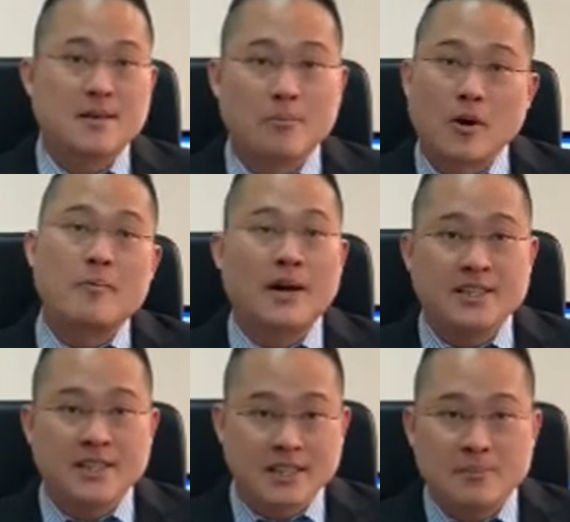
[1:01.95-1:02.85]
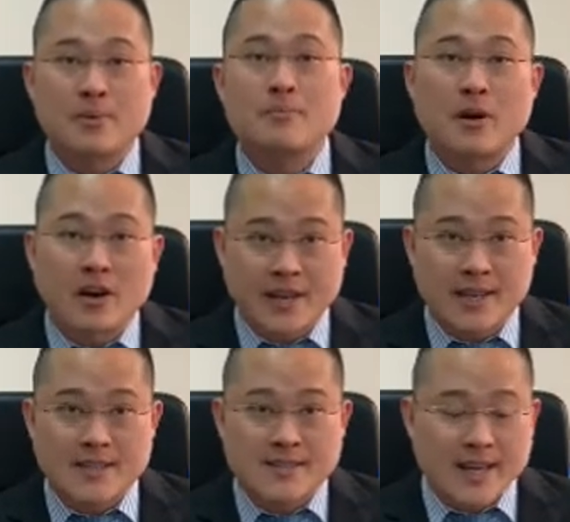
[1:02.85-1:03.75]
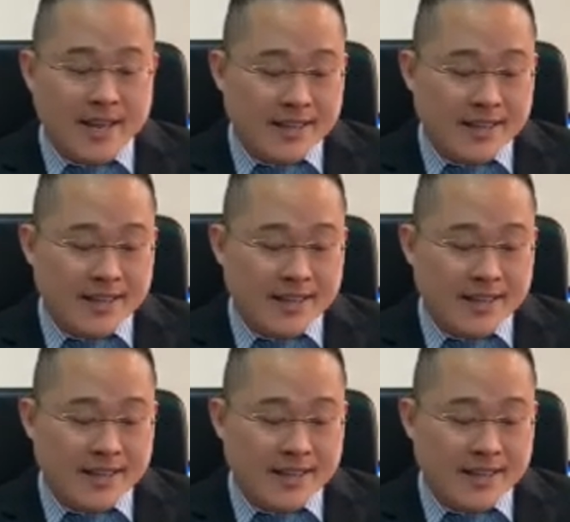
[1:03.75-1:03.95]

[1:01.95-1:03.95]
more money, deeper pockets, and